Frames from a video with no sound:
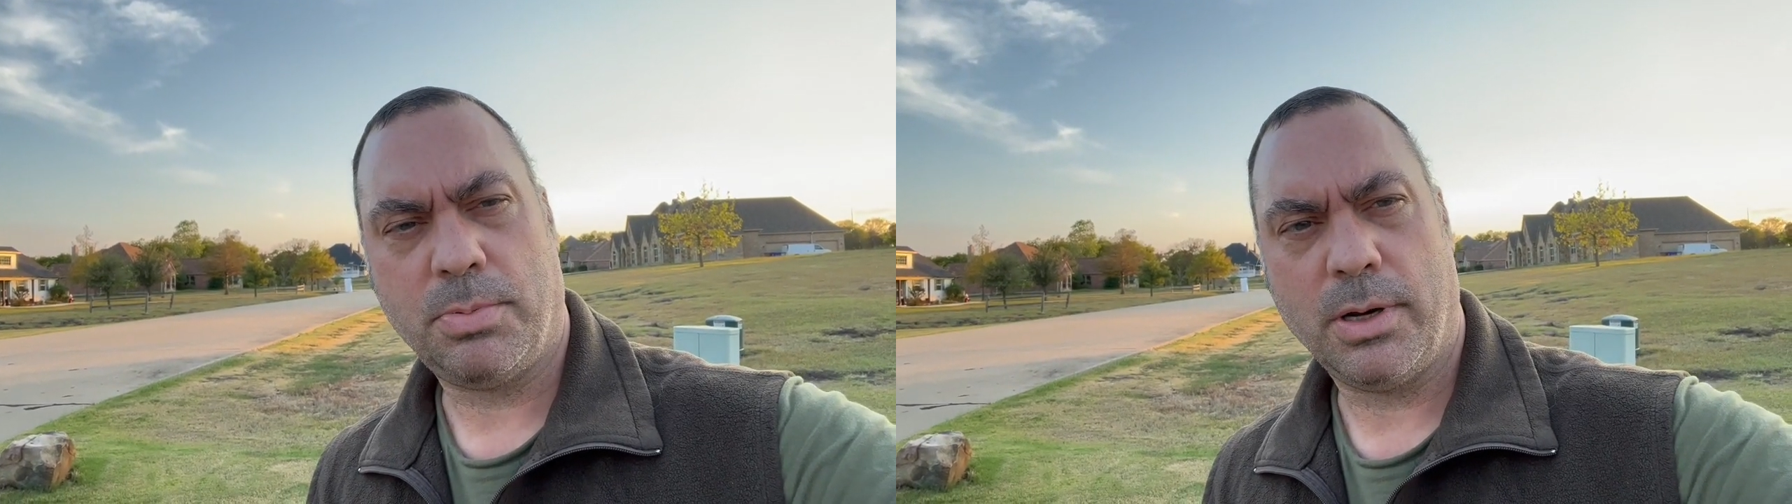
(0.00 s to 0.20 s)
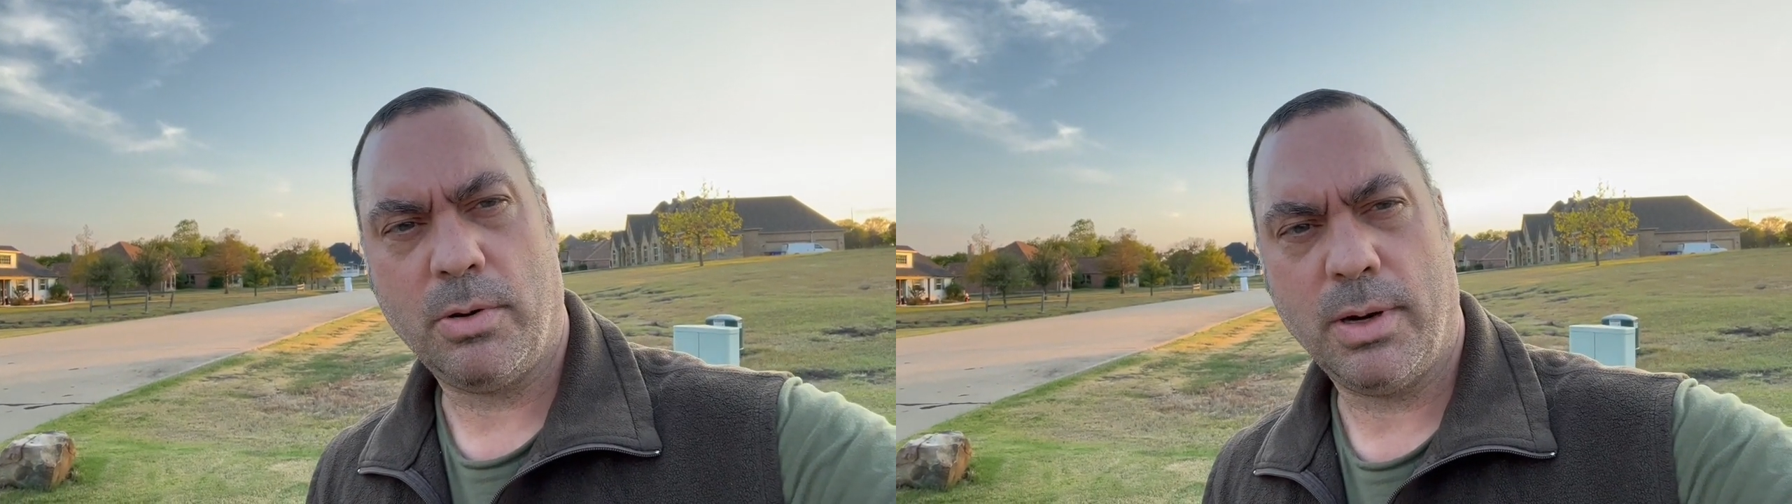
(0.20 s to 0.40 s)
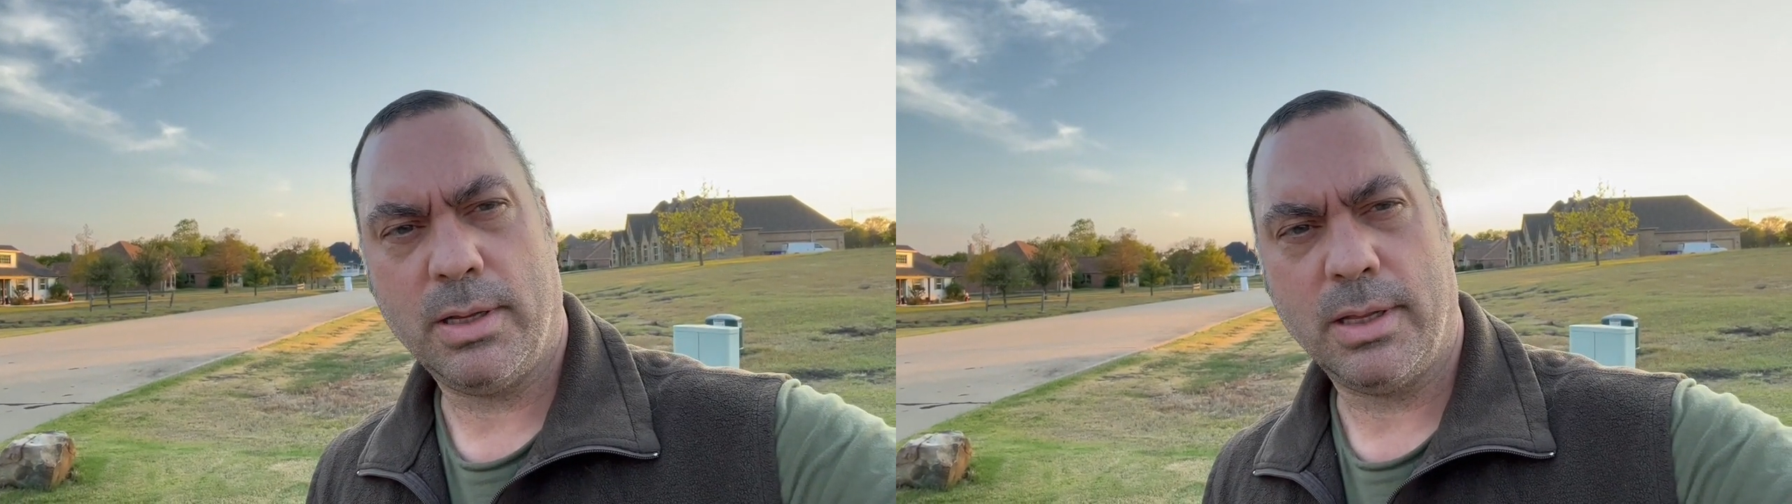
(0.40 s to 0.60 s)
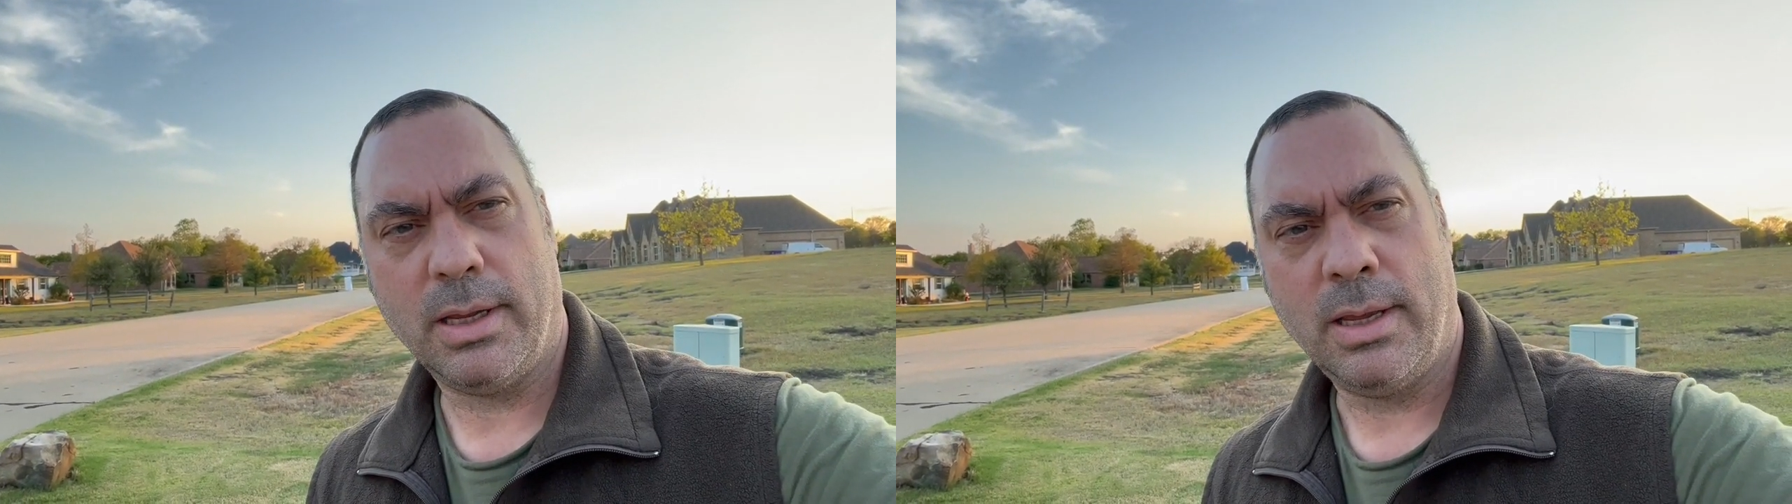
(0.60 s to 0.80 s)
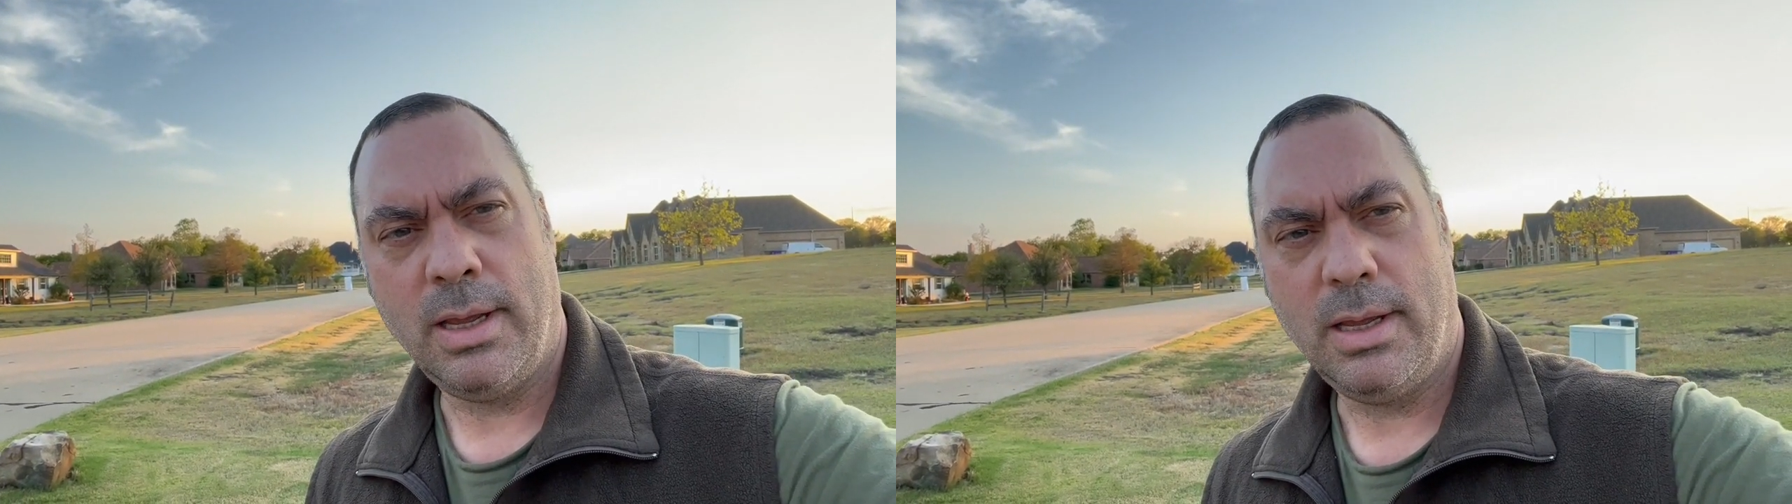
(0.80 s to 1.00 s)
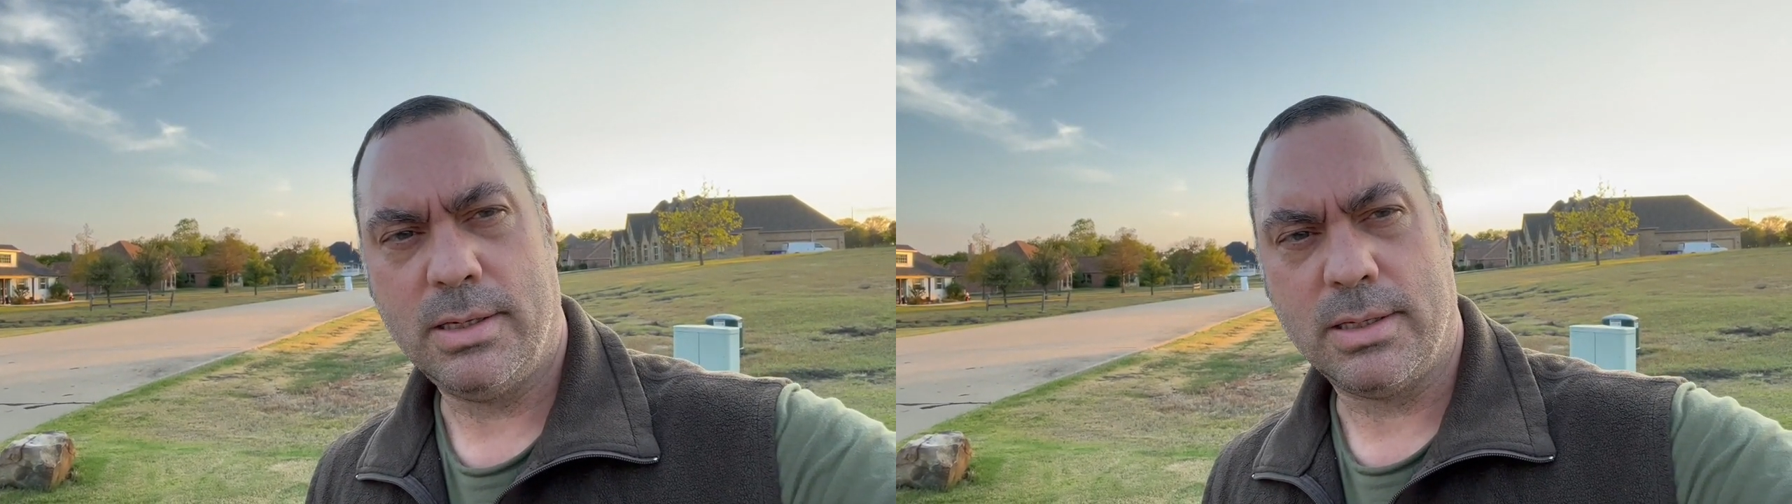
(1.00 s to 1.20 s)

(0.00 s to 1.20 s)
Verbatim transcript: pretty quickly is,